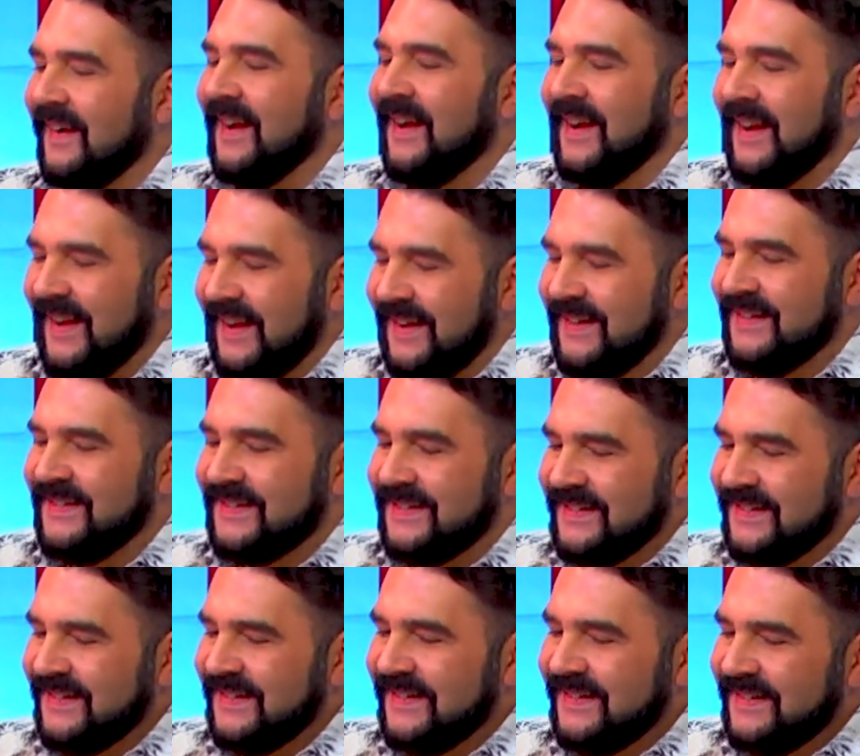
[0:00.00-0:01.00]

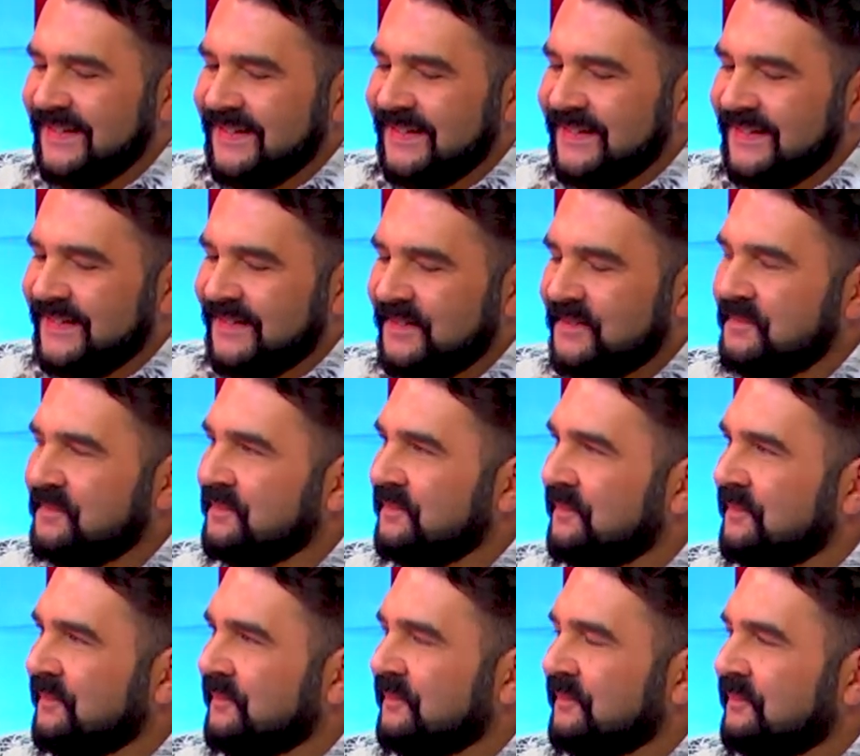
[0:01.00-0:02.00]

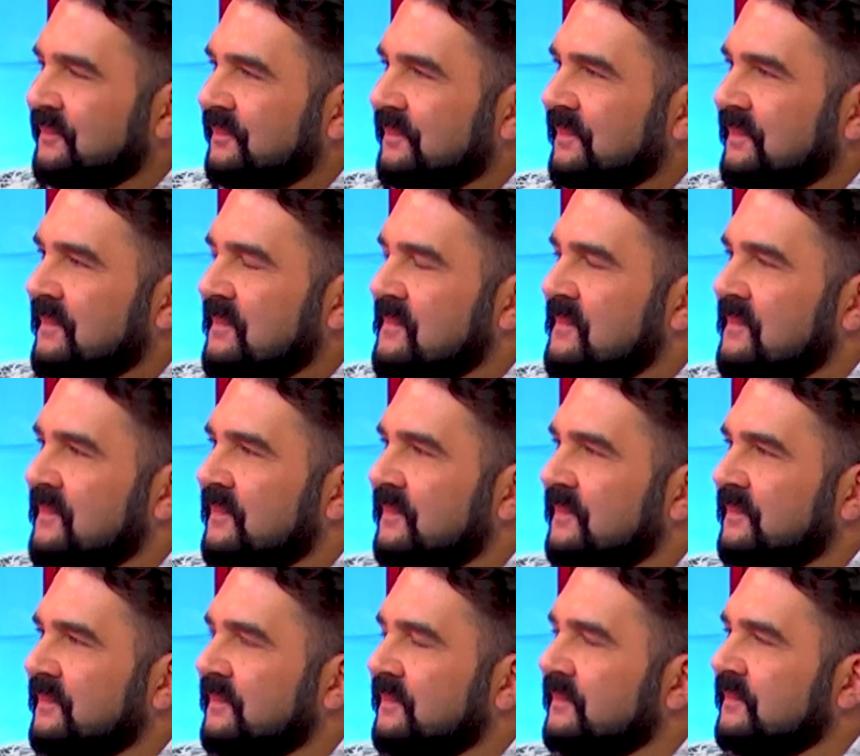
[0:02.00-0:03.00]

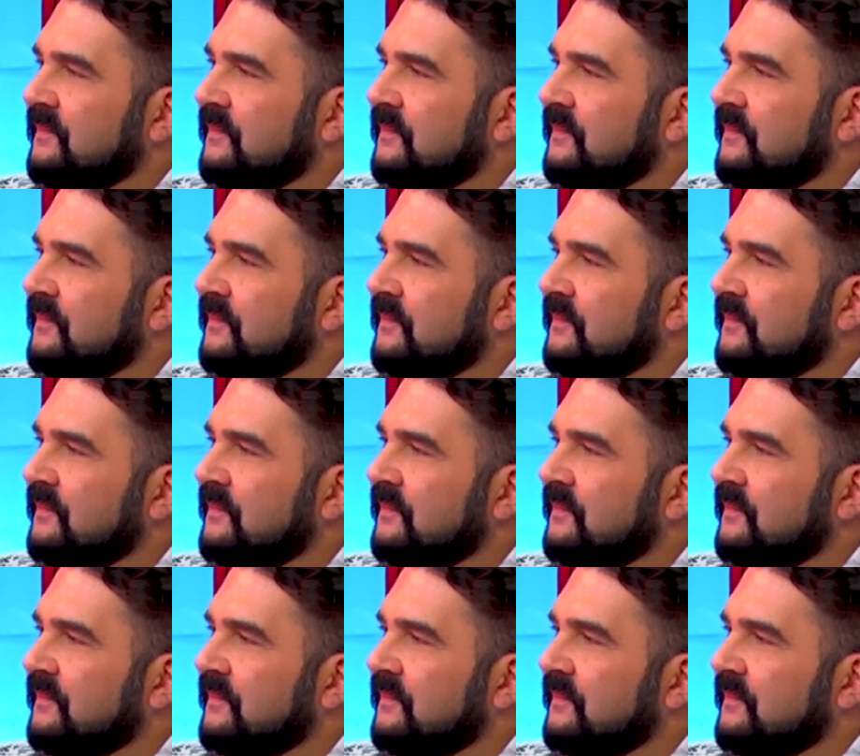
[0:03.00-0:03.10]
This person isn't speaking.